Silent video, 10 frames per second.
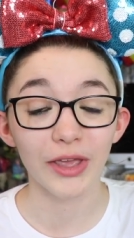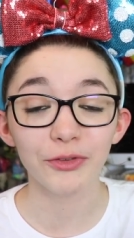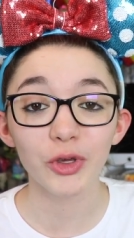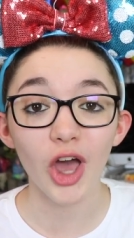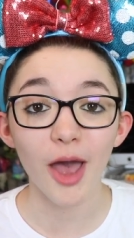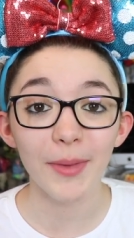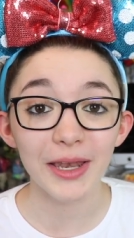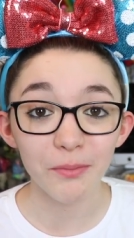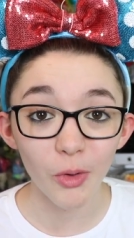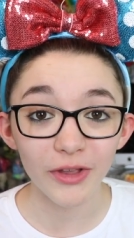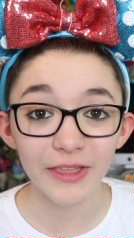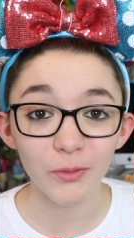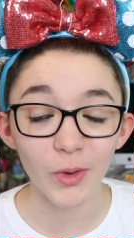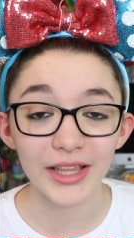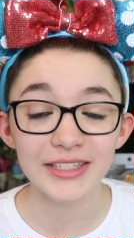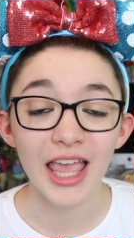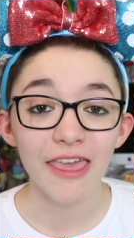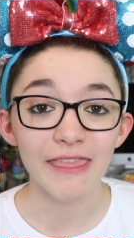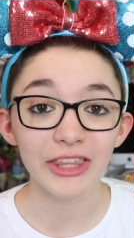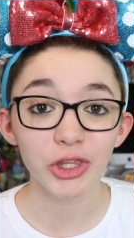If you comment more than once,
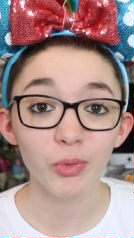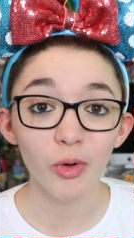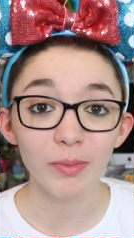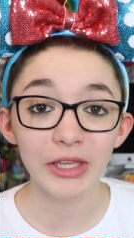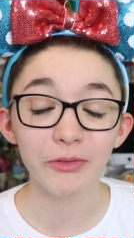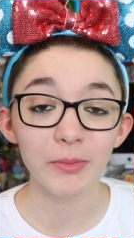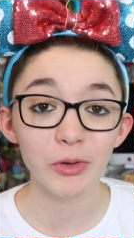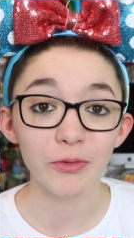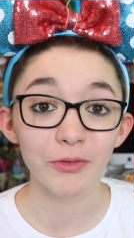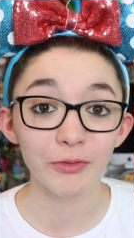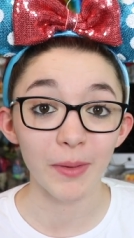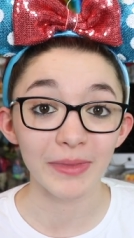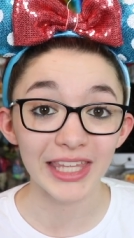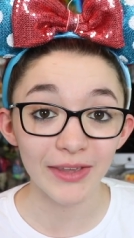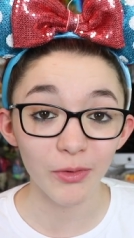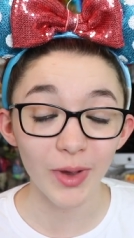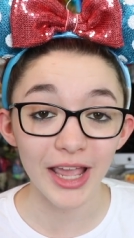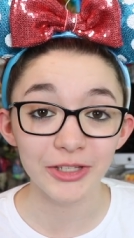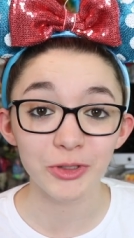then you will be removed from the giveaway,